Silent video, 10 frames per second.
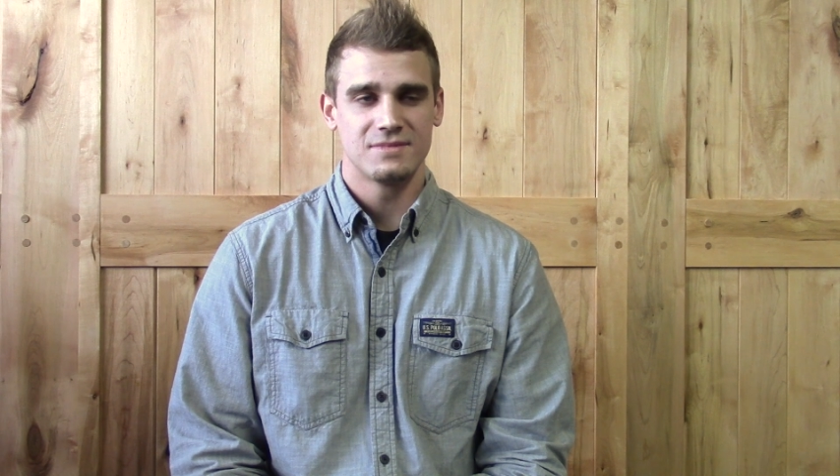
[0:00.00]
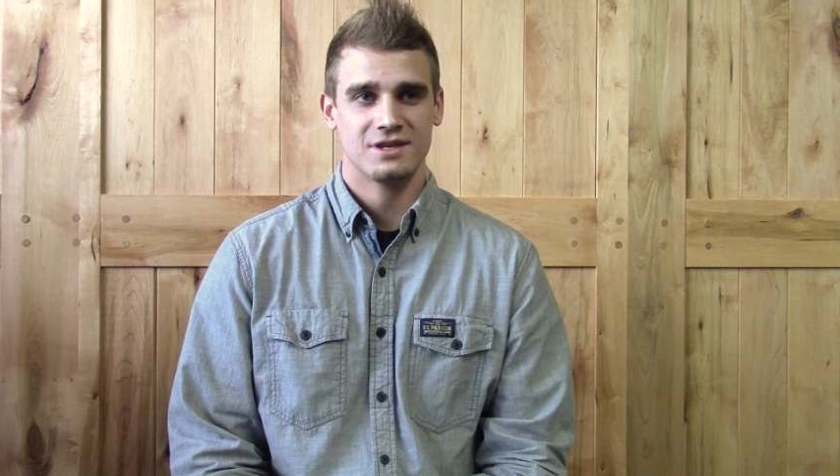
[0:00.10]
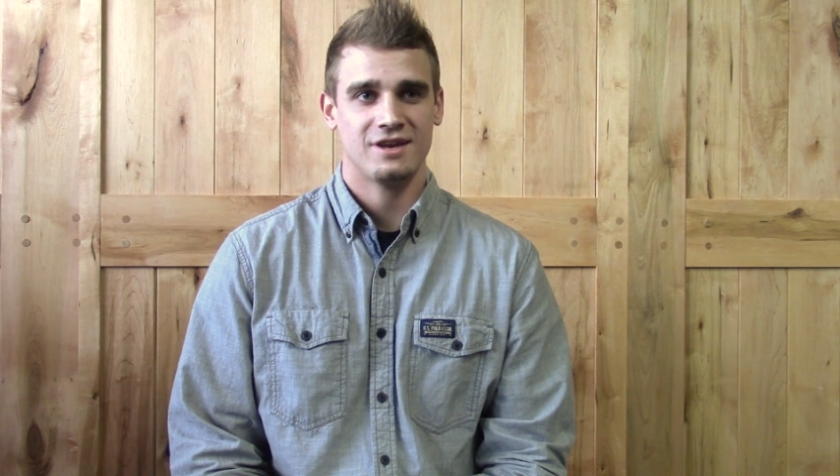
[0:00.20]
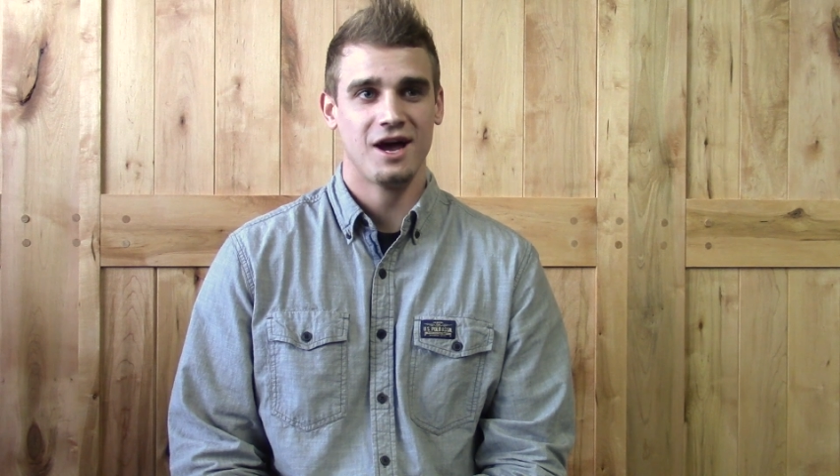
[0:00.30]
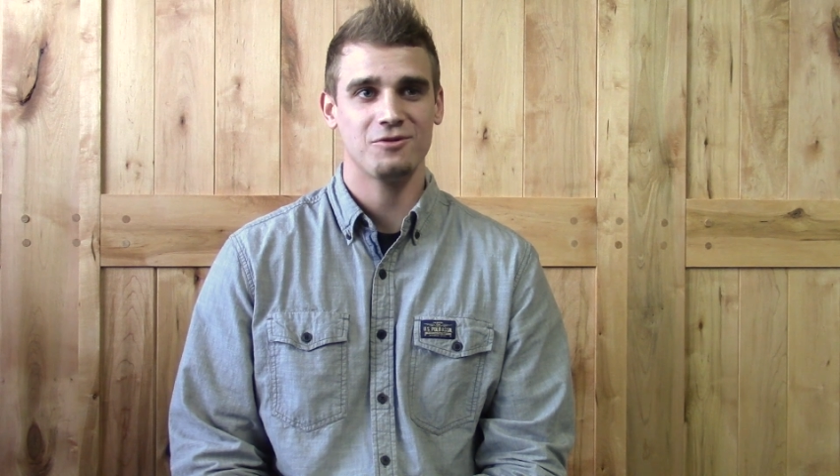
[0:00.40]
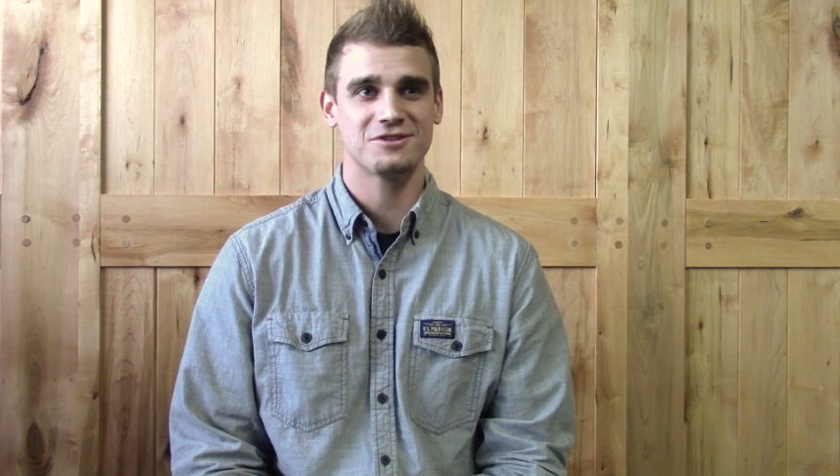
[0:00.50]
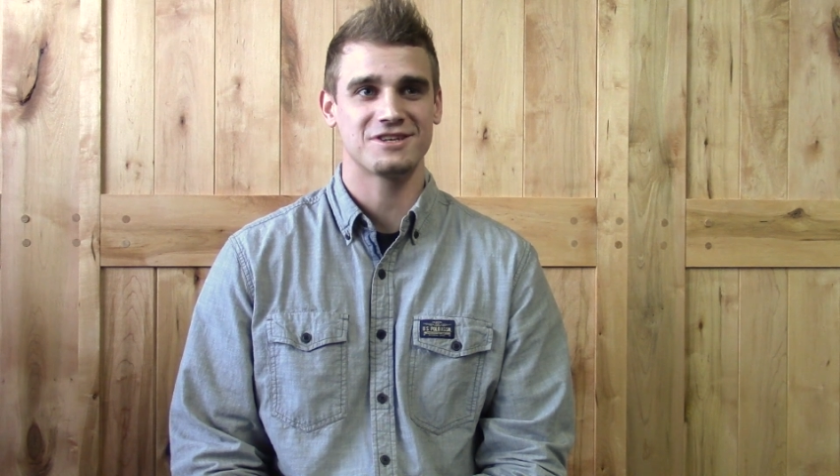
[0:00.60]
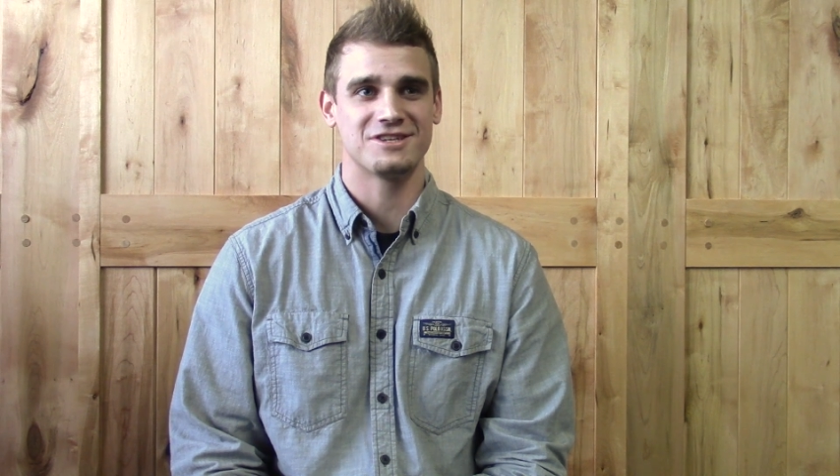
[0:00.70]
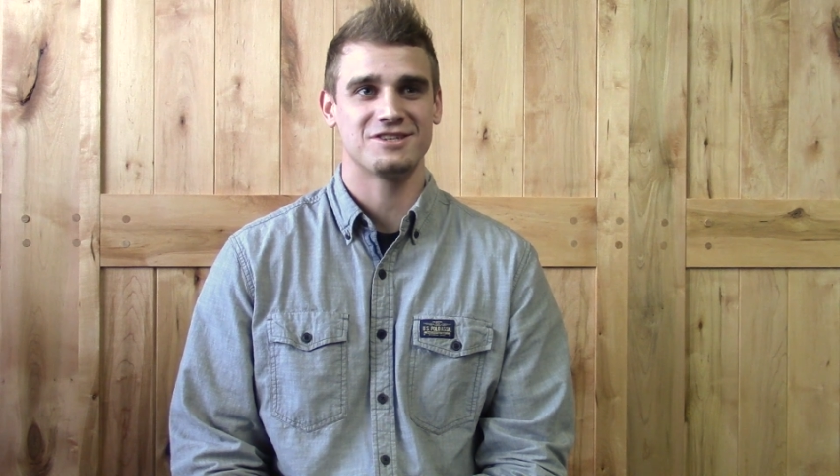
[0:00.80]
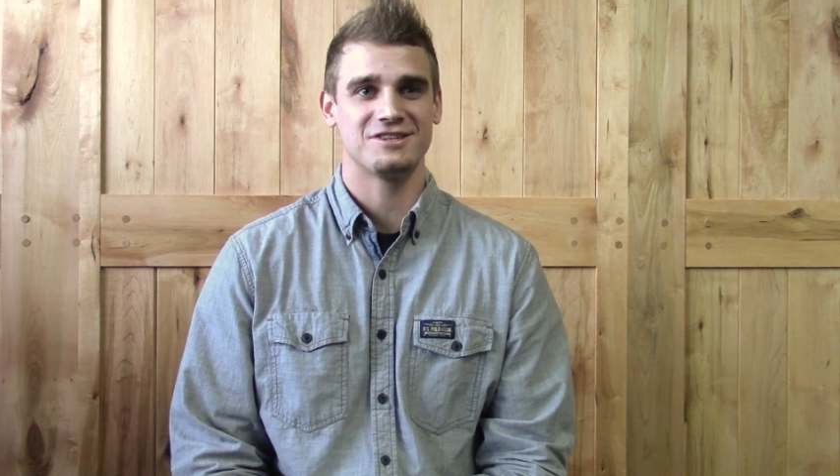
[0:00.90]
And I
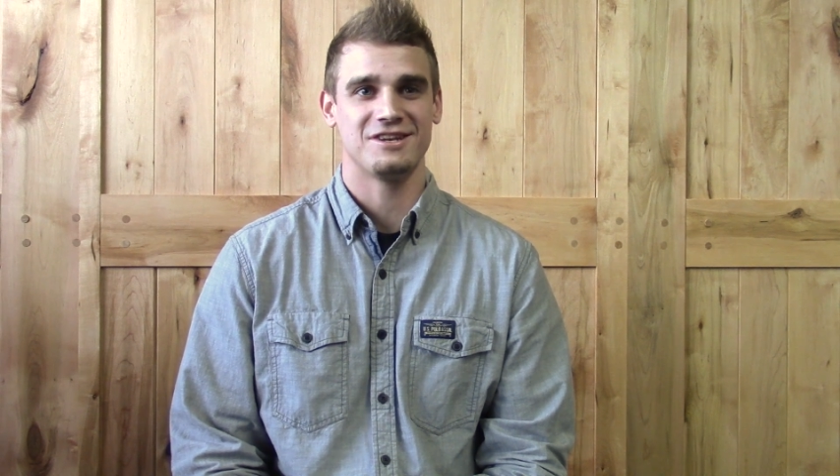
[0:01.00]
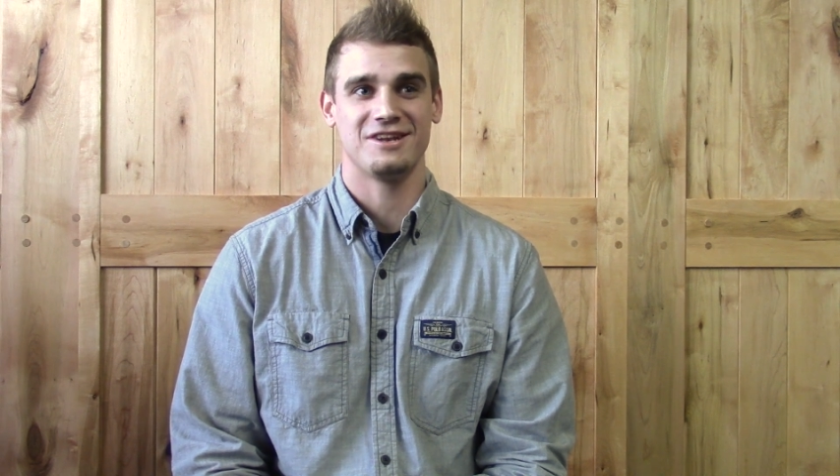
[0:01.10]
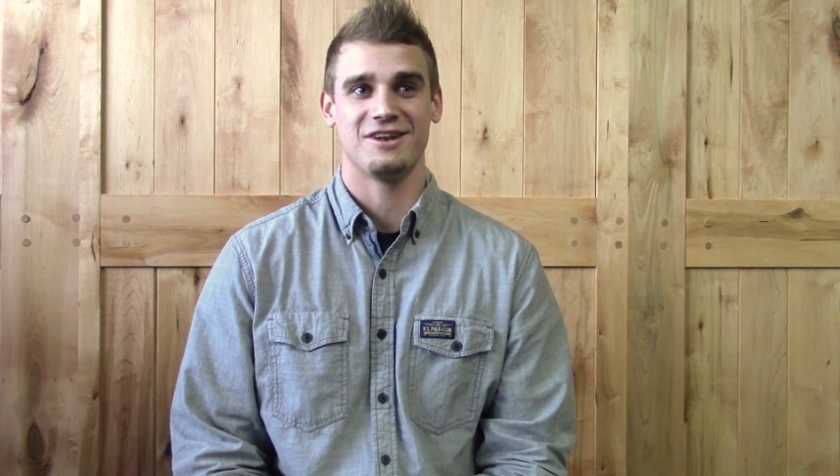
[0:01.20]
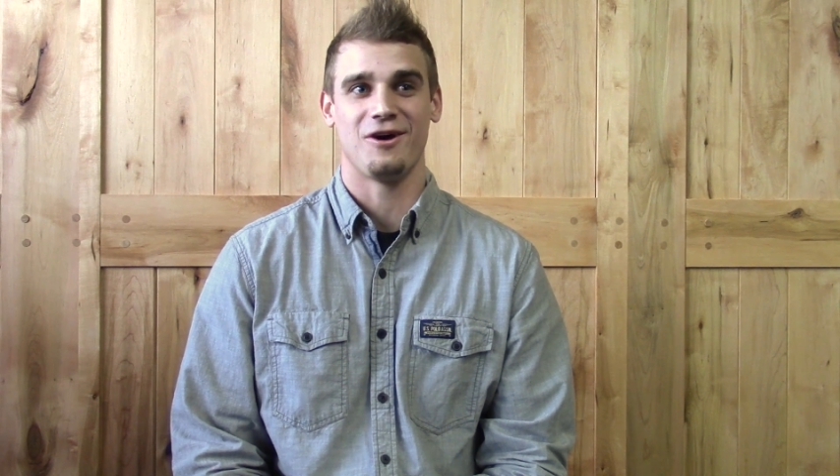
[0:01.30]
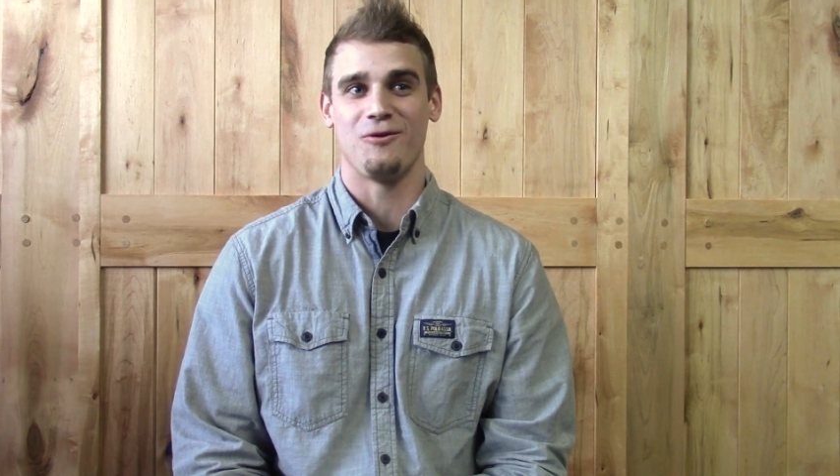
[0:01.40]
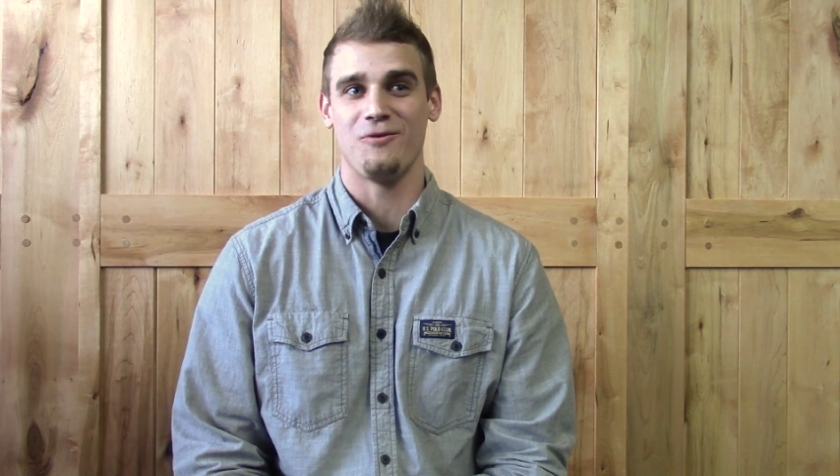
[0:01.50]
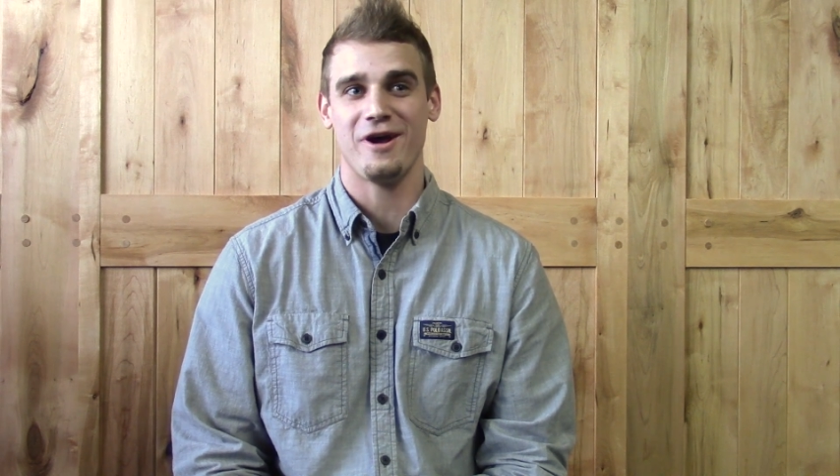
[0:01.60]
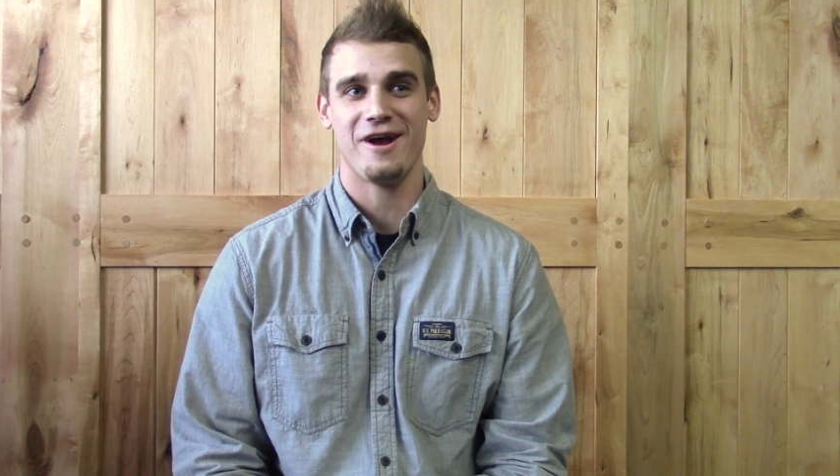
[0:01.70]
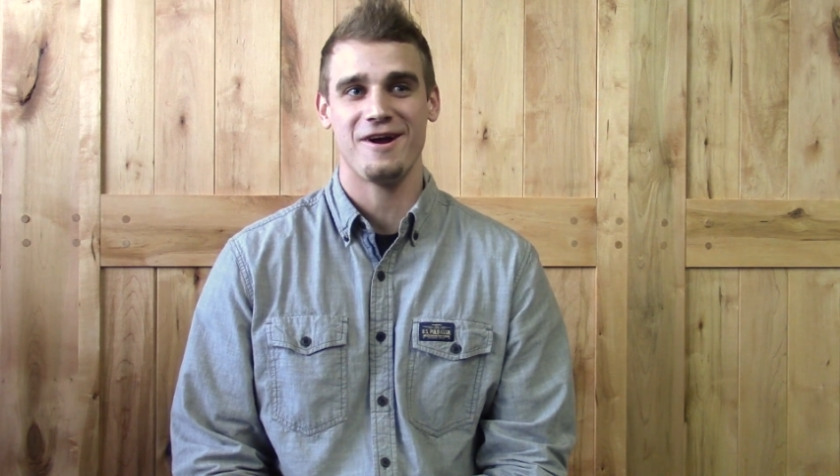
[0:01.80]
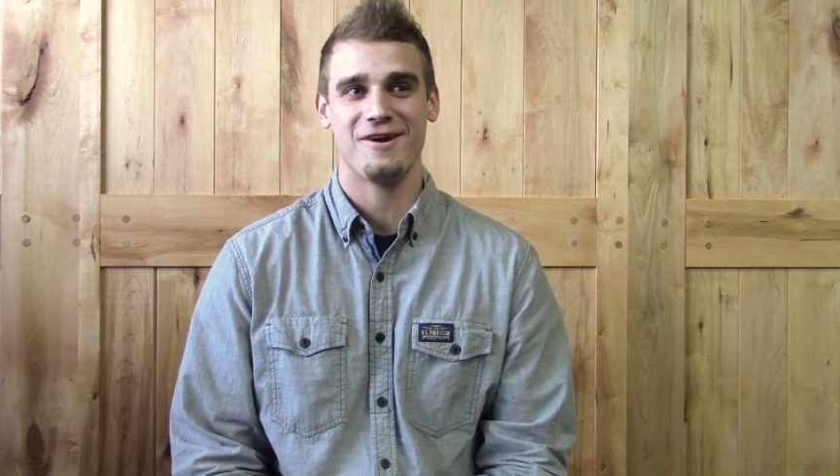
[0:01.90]
wasn't
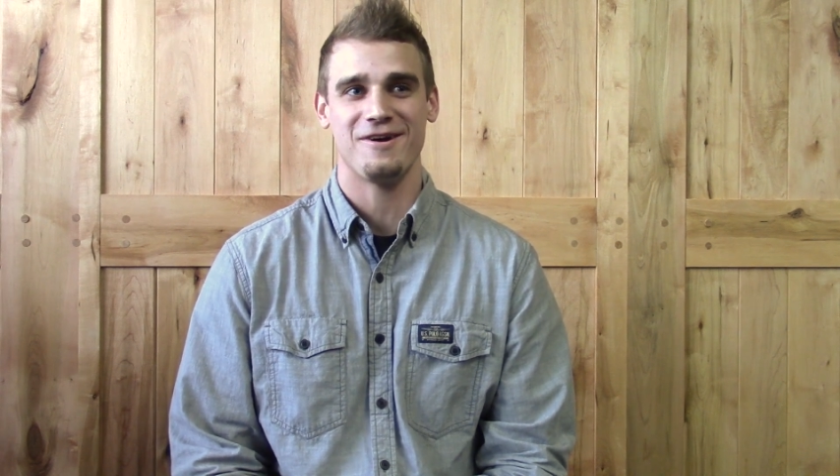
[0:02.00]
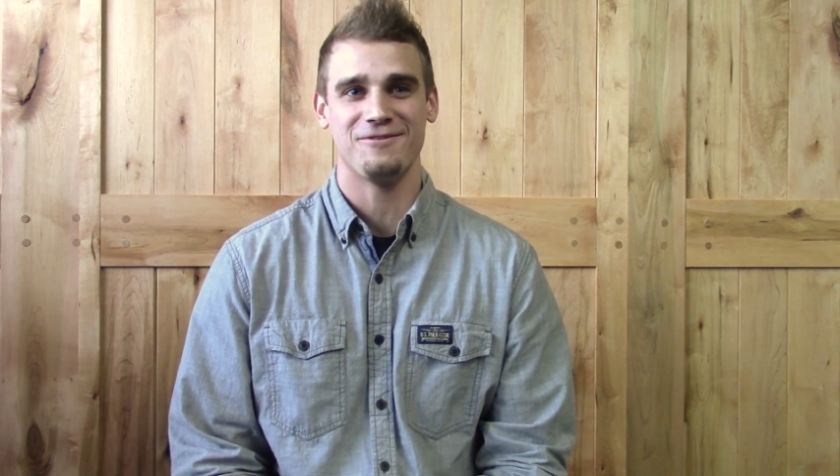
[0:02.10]
aware